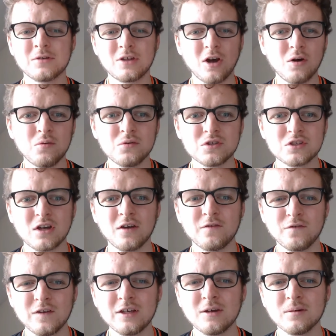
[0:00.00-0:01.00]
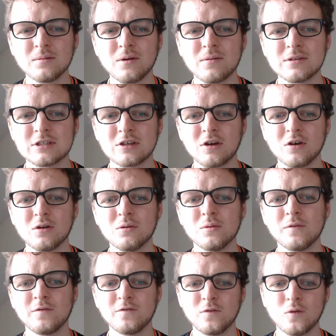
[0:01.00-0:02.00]
Goals, I think I'm going to
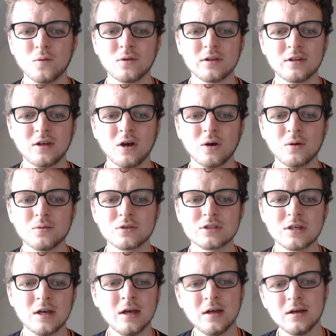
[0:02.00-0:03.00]
go for the goals.